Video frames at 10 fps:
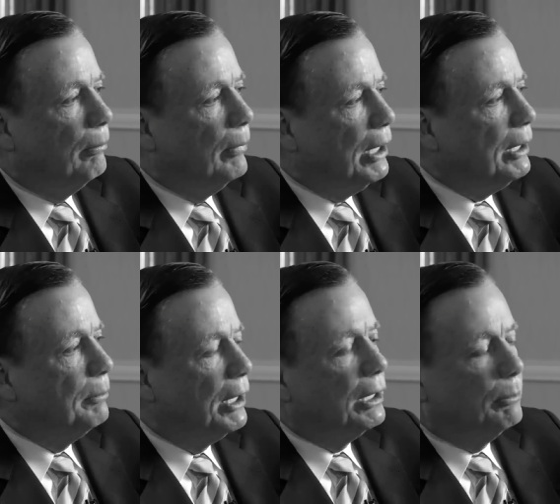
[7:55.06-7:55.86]
Many,
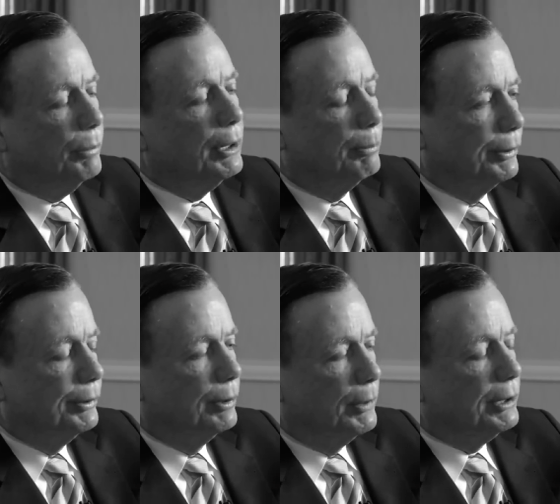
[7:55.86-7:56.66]
many people
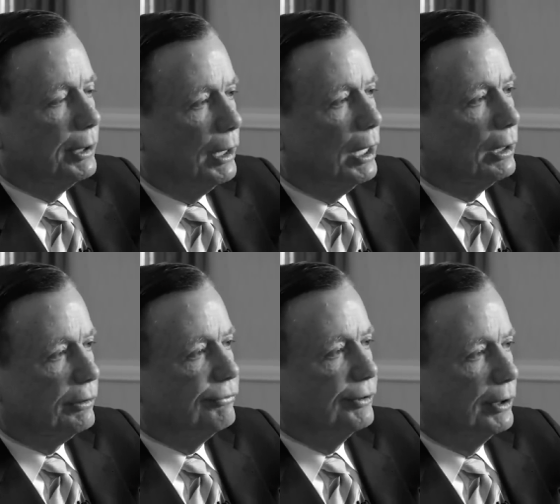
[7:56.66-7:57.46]
in the mental
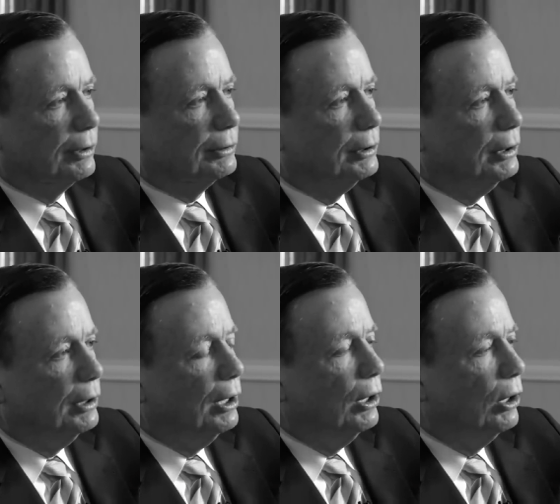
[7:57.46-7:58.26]
health field
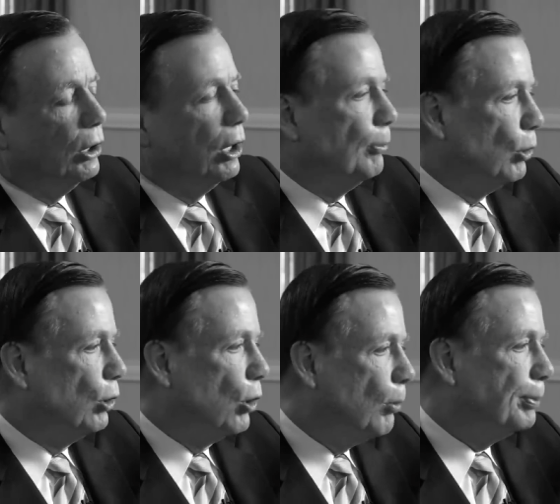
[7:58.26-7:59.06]
are
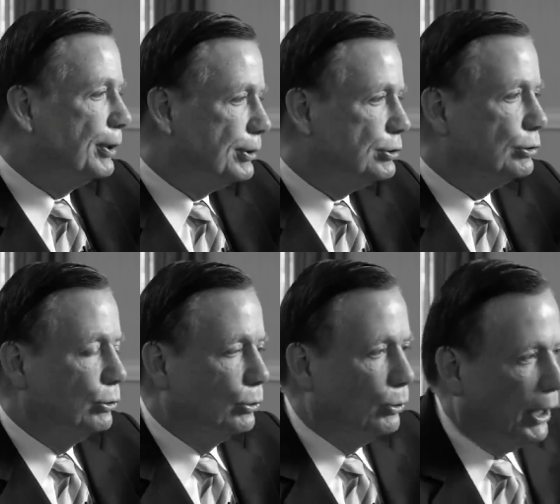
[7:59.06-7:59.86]
more open
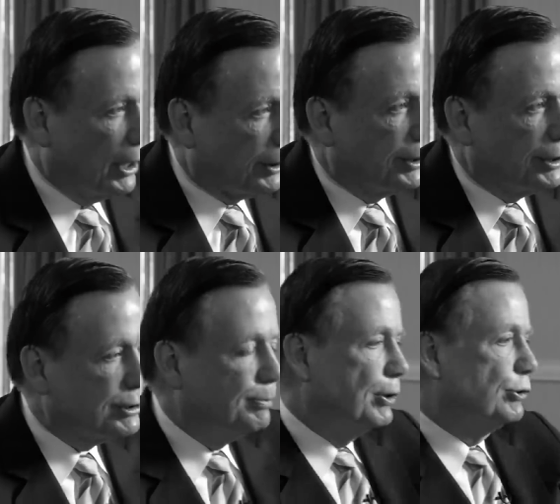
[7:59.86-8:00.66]
to healthy
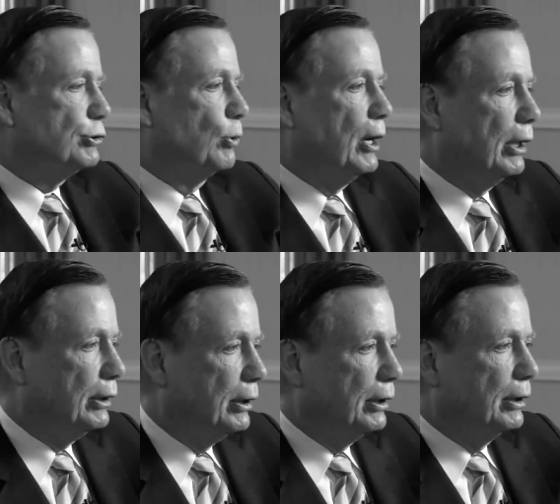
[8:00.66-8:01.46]

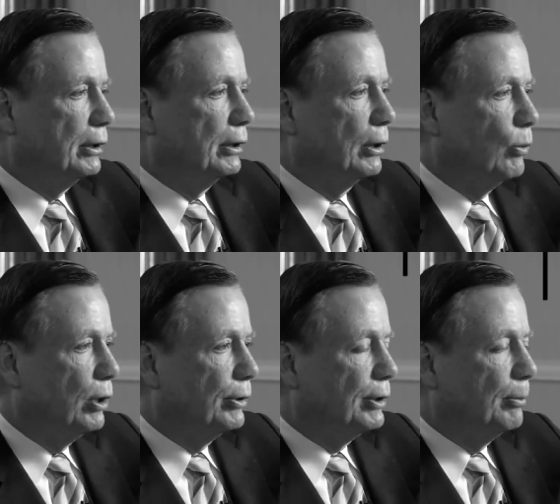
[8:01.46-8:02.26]
spirituality than they
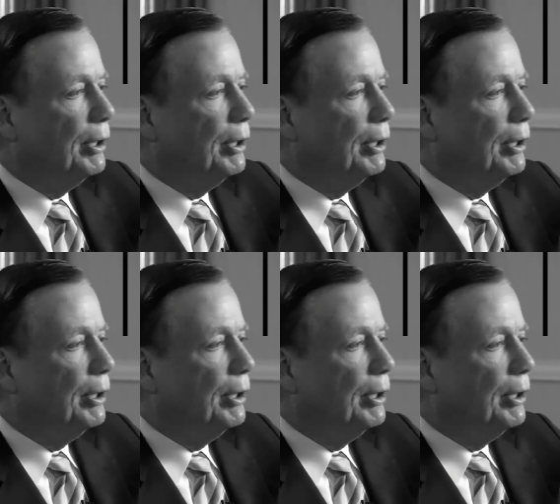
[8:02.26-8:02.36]
were in the